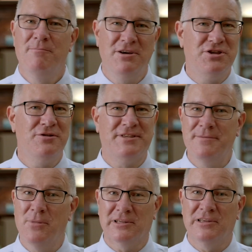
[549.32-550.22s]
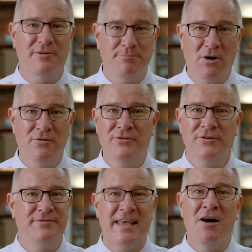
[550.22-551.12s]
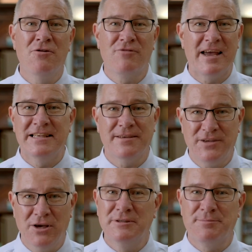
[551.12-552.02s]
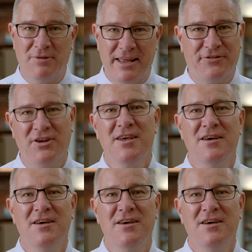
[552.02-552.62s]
producing models of bonds, of downgrades, of yield spreads,